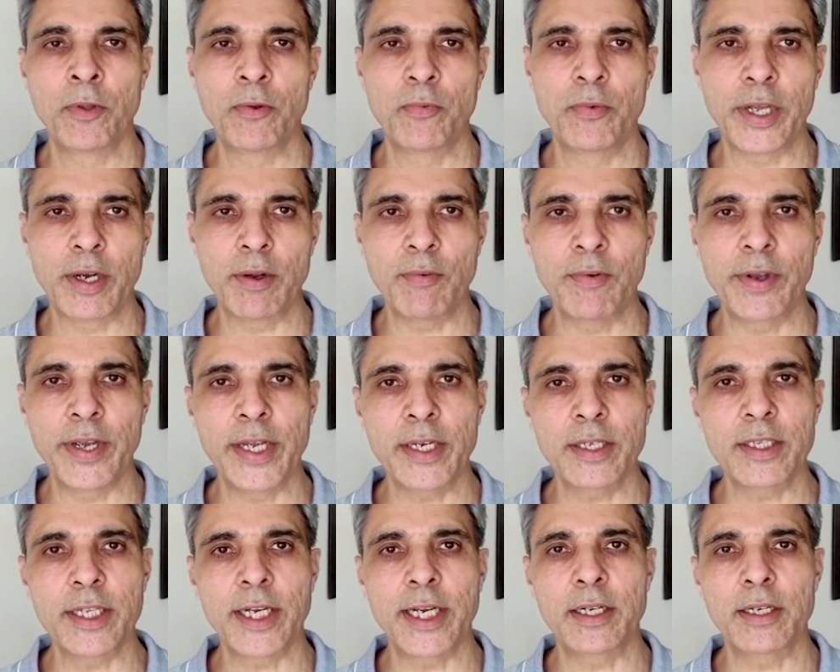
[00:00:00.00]
We are
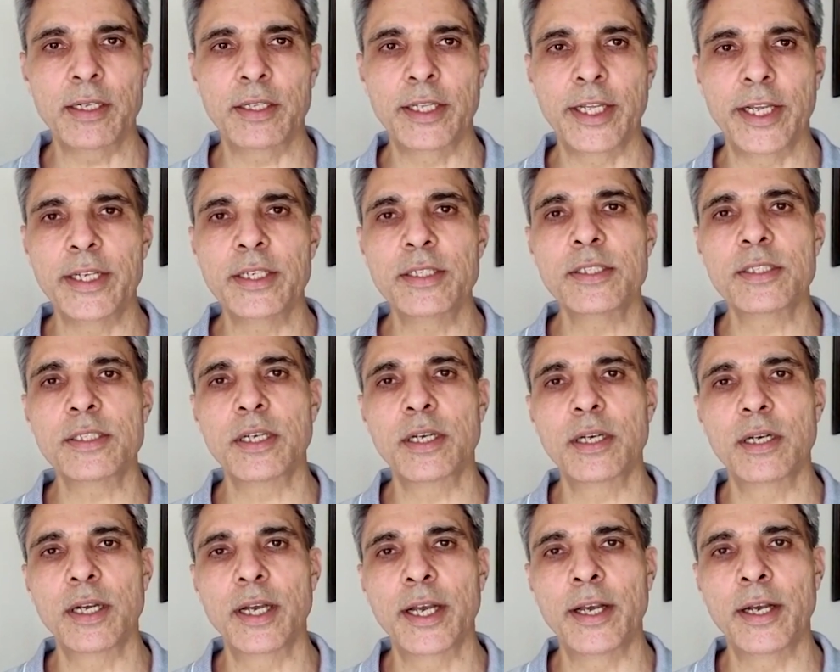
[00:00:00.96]
aware that there is
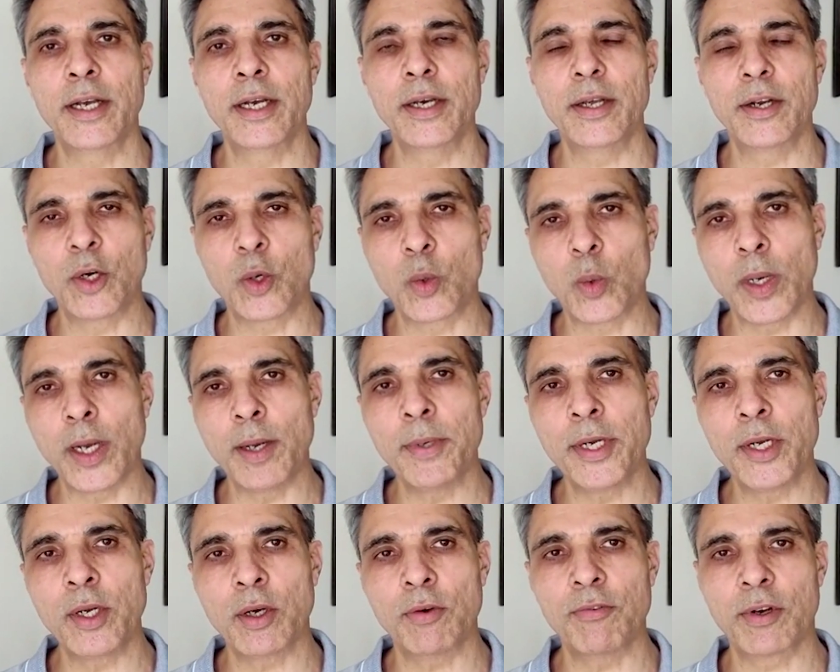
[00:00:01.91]
a
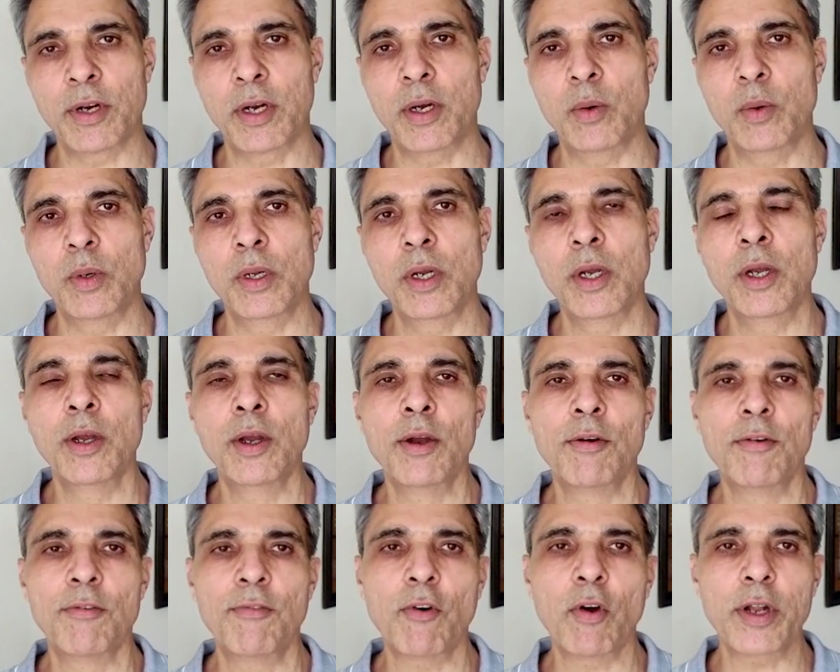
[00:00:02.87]
requirement of around
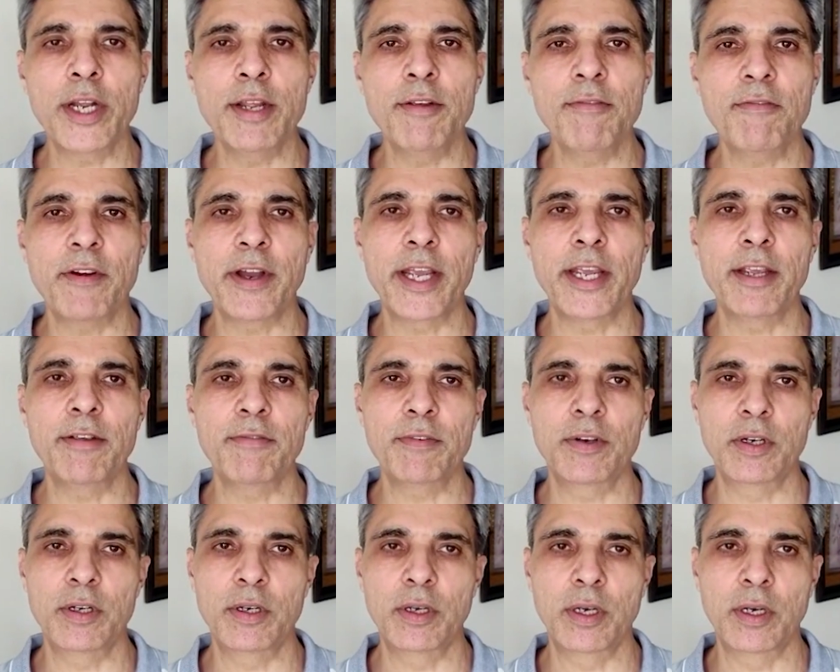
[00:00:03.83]

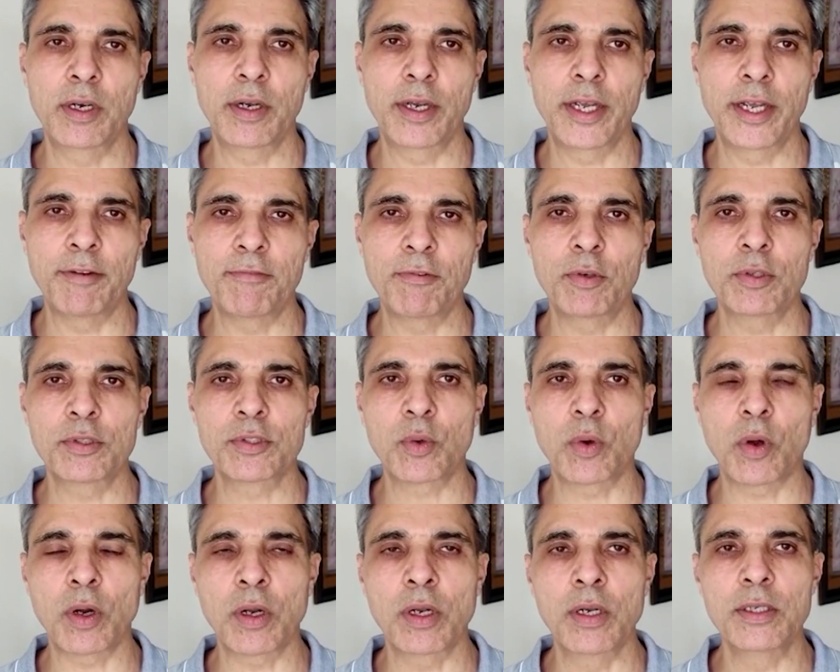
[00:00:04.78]
45 Air Force
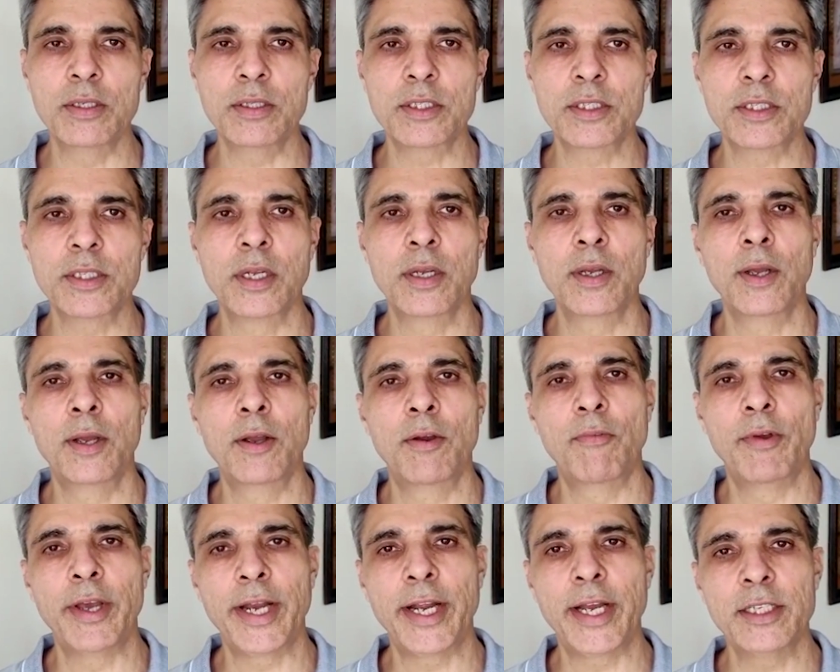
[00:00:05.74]
squadrons,
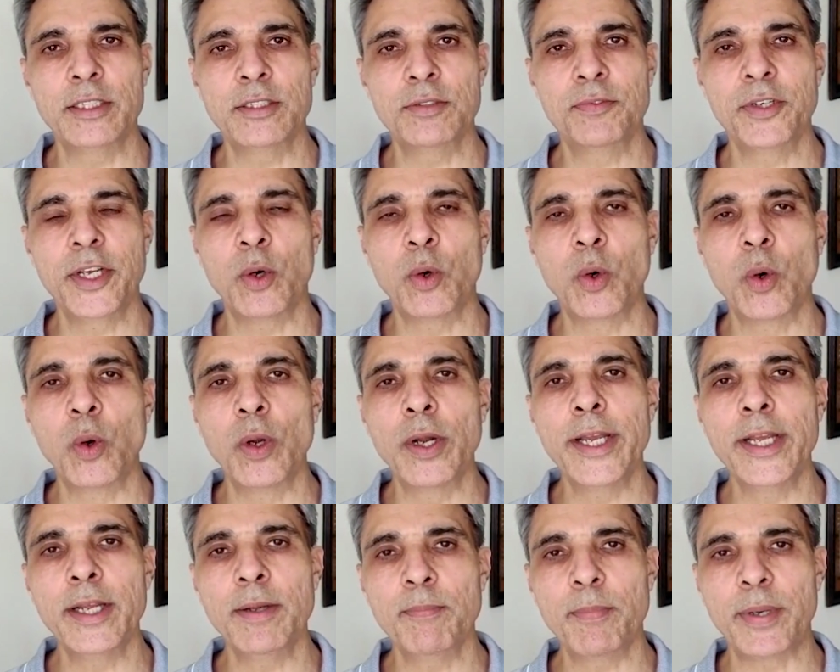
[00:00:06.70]
whereas we are
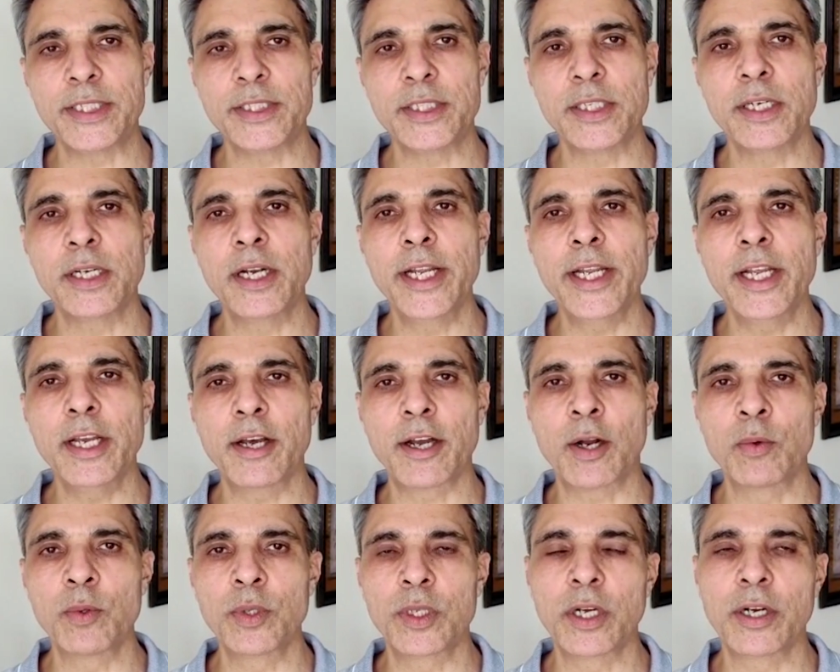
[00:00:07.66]
holding presently
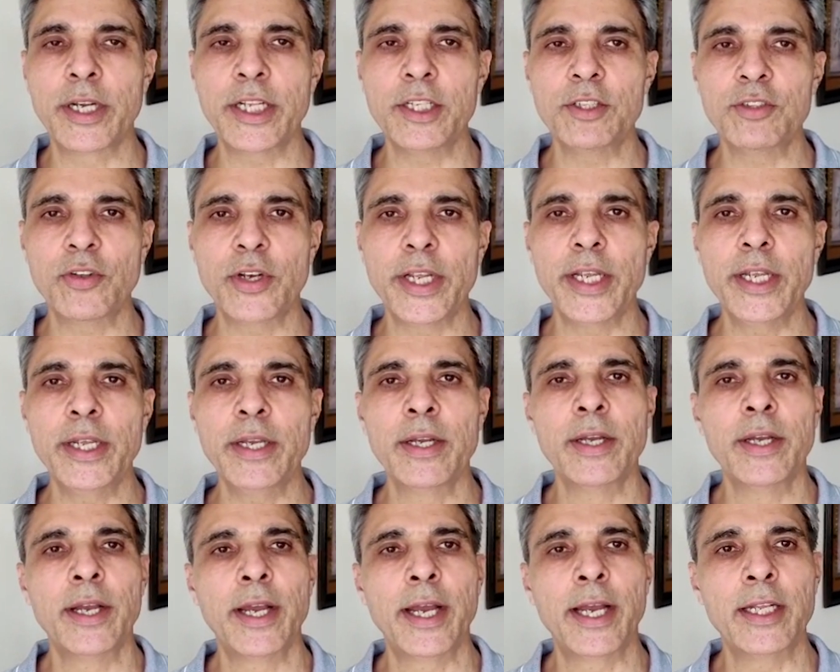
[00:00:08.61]
around 33,
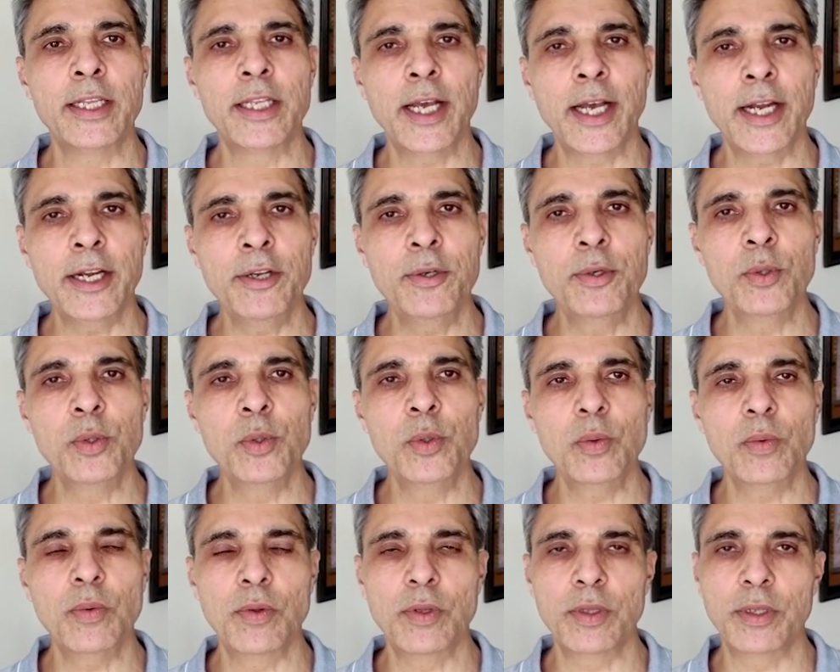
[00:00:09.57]
and that
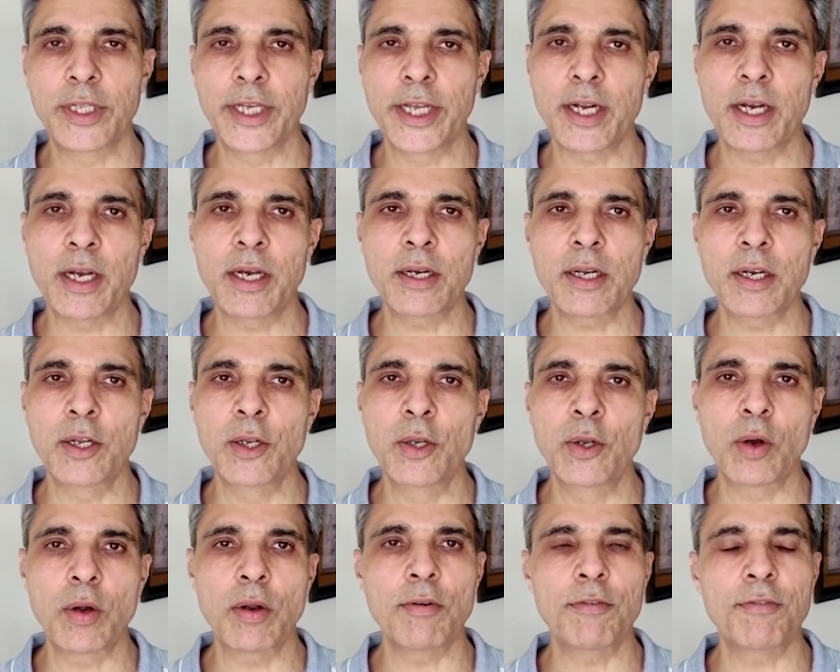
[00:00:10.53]
too, there are a
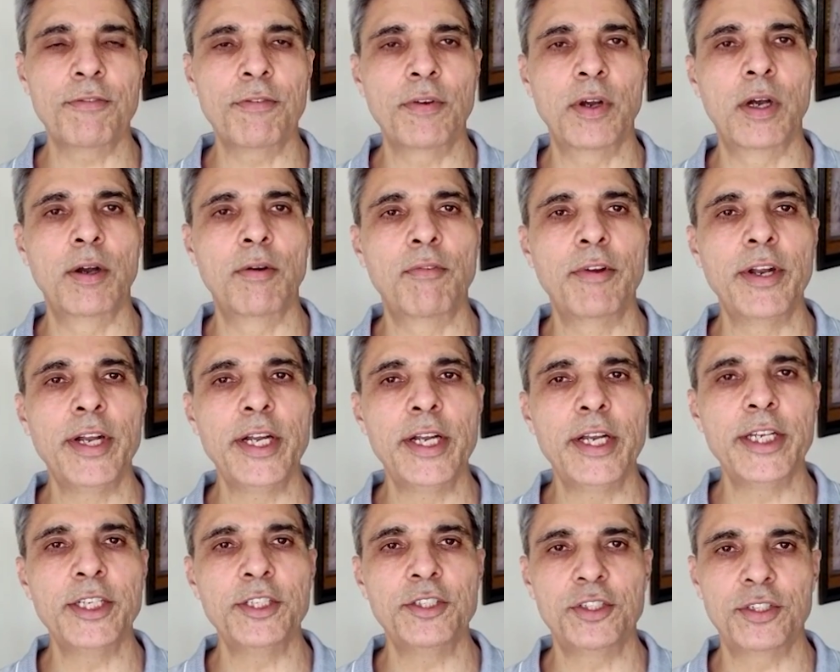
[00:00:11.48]
lot of
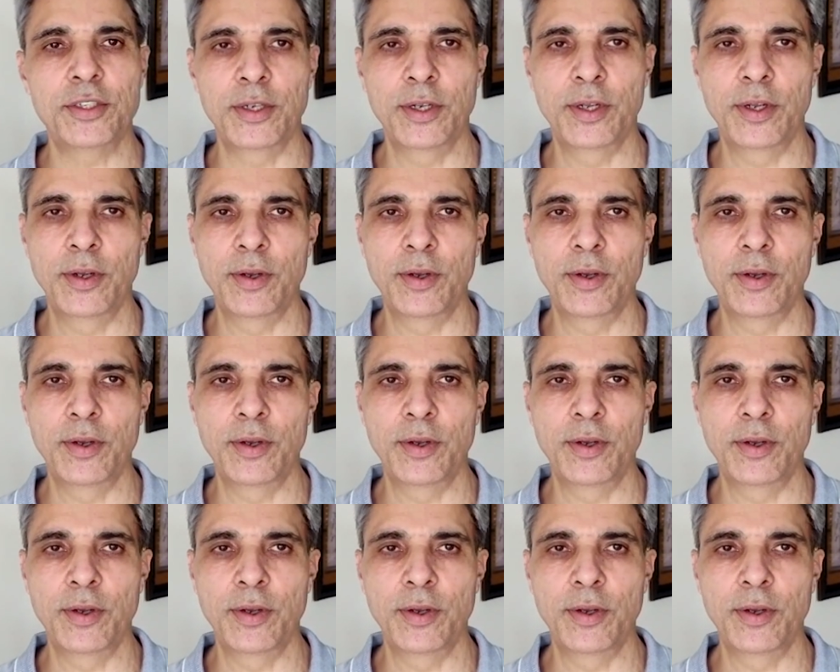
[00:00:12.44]
vintage